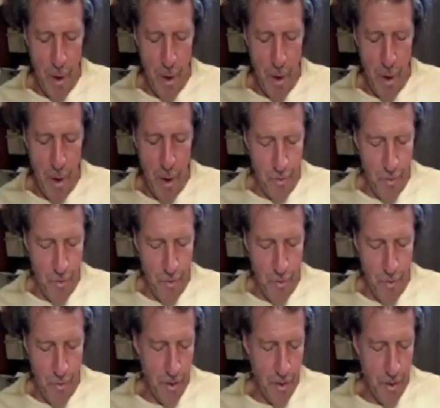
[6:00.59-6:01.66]
of Indra?
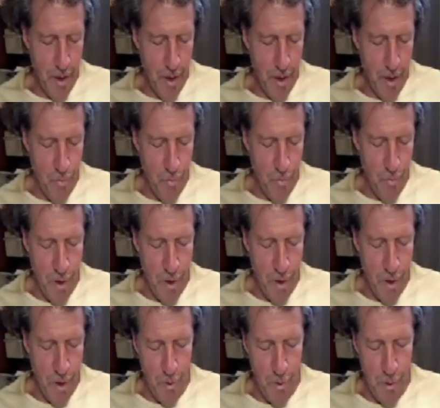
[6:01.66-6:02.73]
Candol raised his
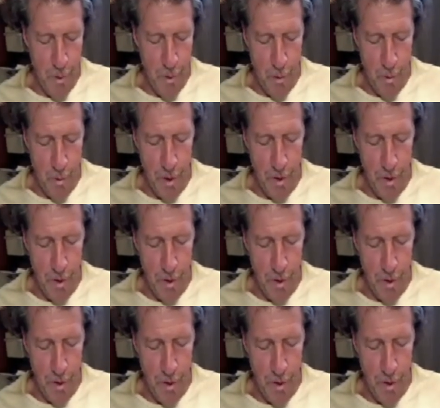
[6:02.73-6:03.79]
voice so that
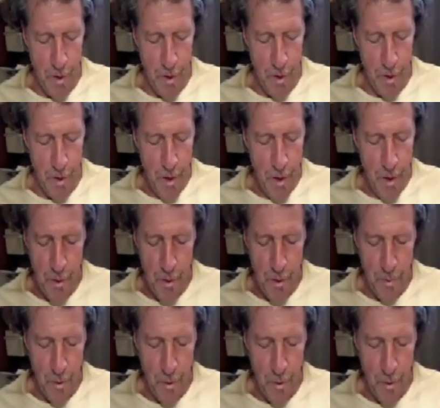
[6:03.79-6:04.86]
it was now heard in some
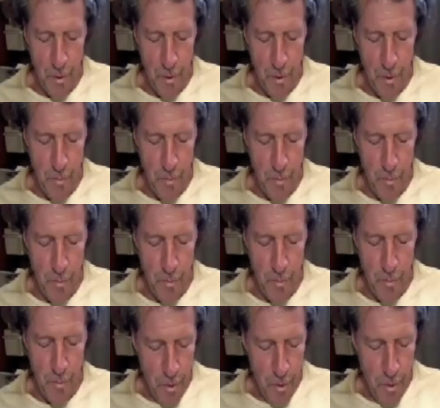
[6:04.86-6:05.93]
nearby streets.
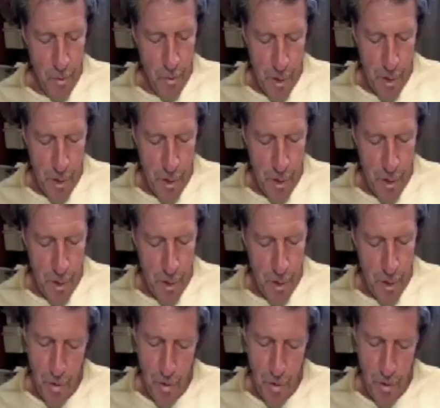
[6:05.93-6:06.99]
The man saw heads
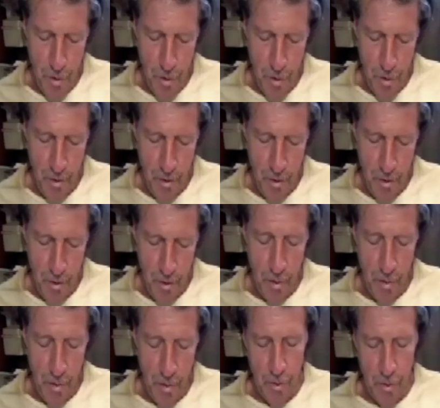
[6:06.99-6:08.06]
turn
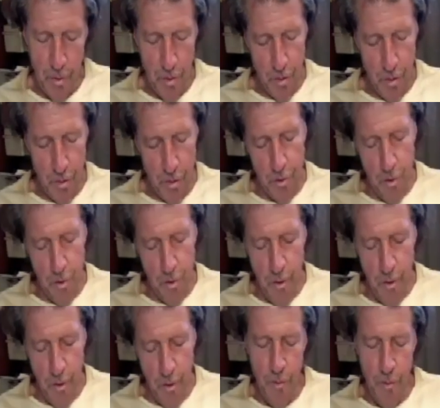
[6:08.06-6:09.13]
in
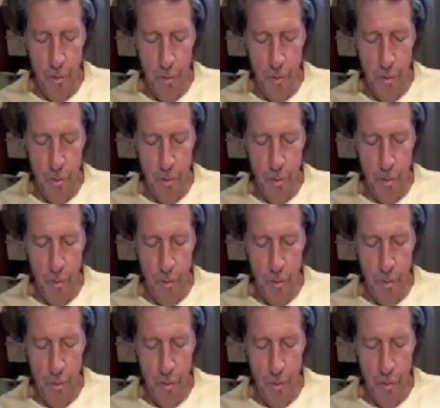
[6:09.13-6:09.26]
their